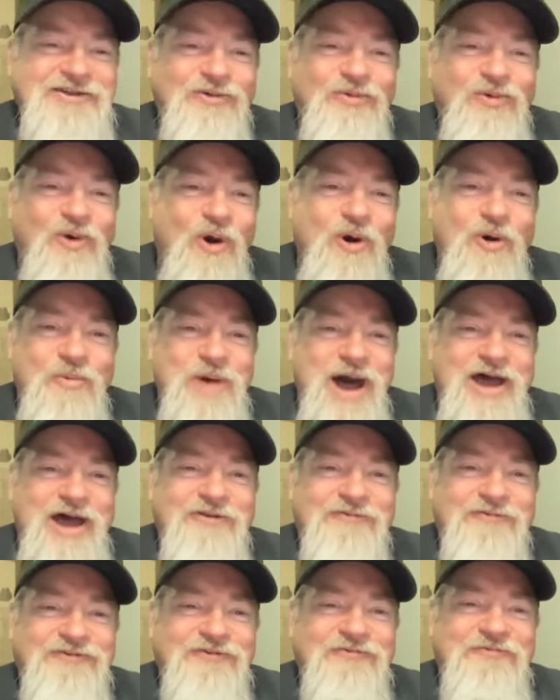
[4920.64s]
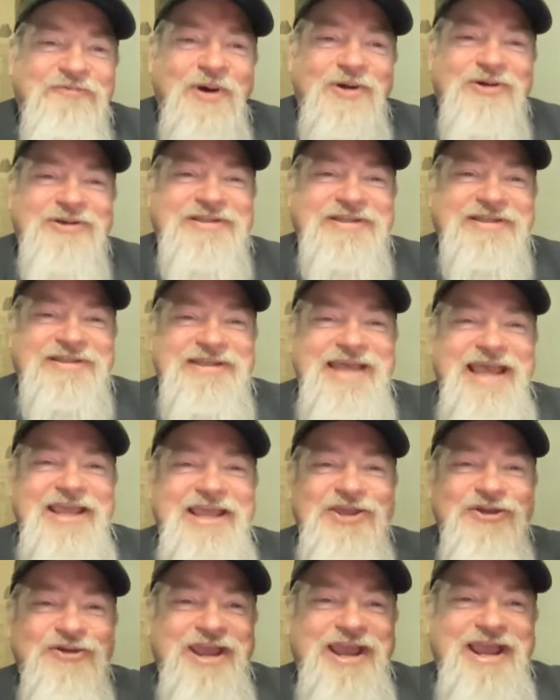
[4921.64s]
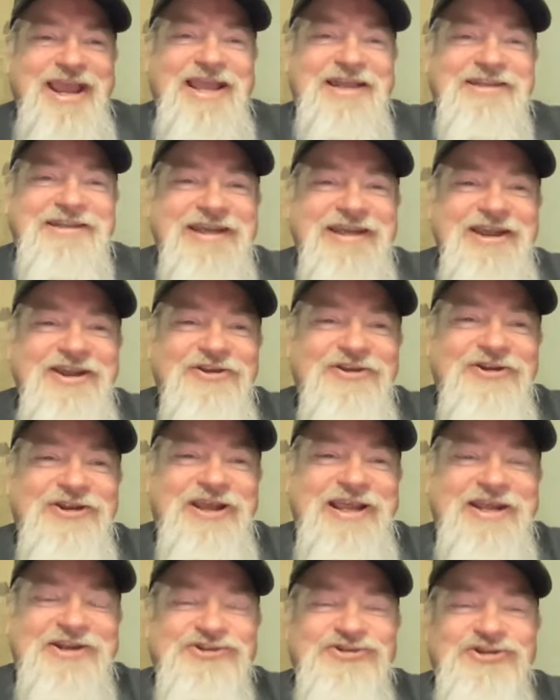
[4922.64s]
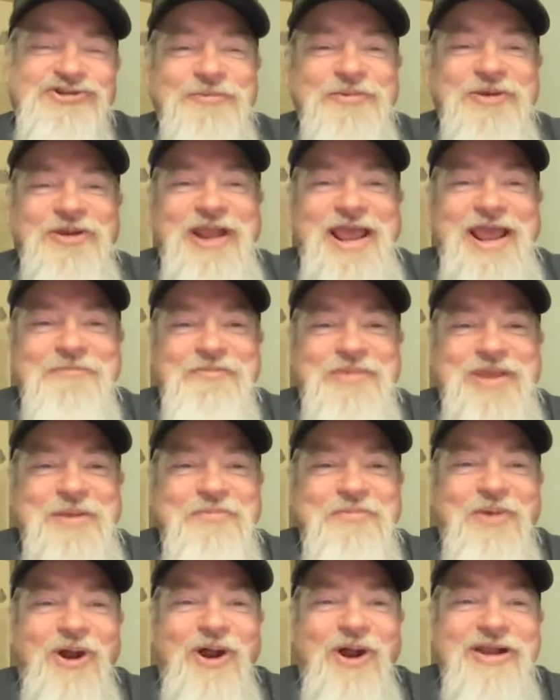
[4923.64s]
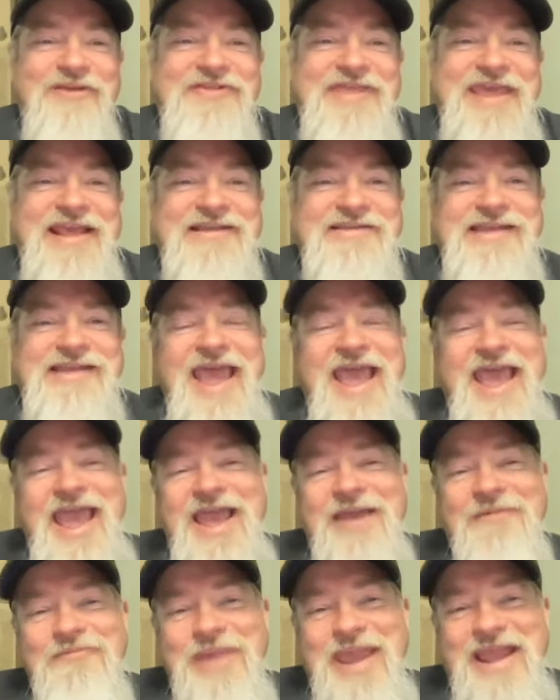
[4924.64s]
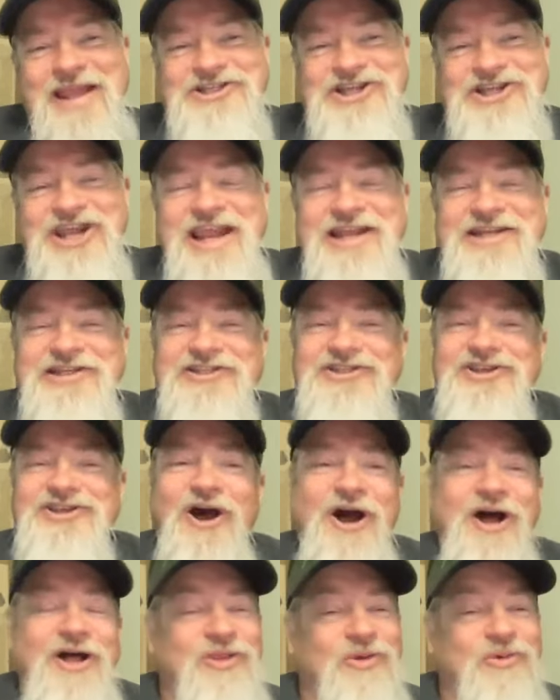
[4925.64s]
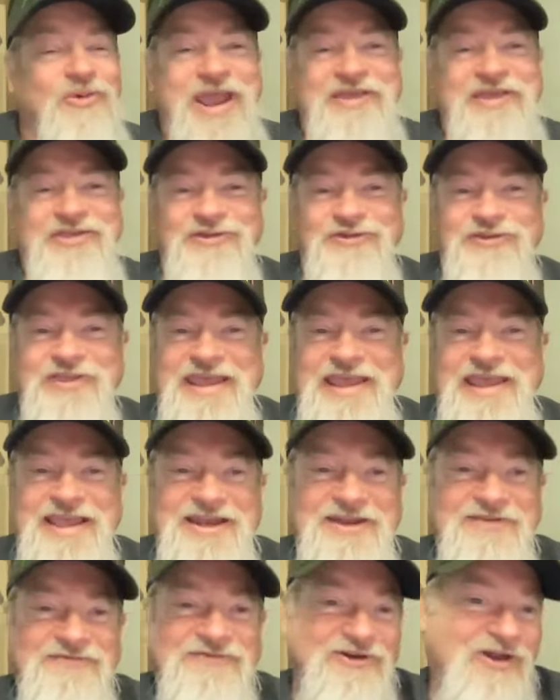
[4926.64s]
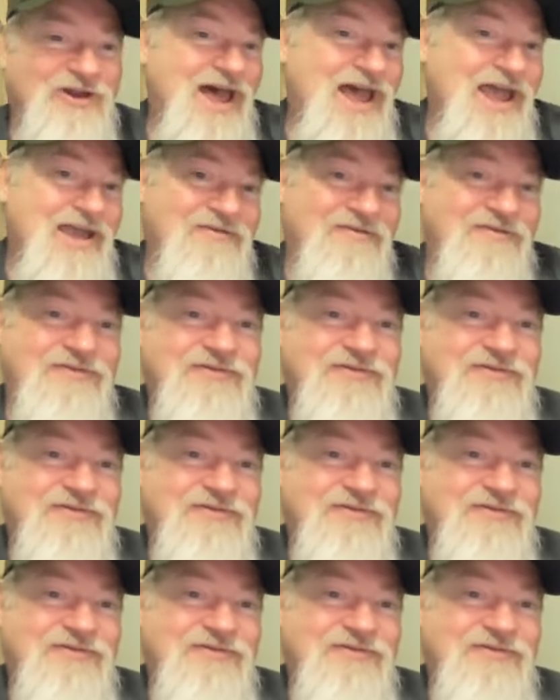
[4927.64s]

a role model for folks to say you can continue to contribute and be part of things and make changes all the way through the end of your life.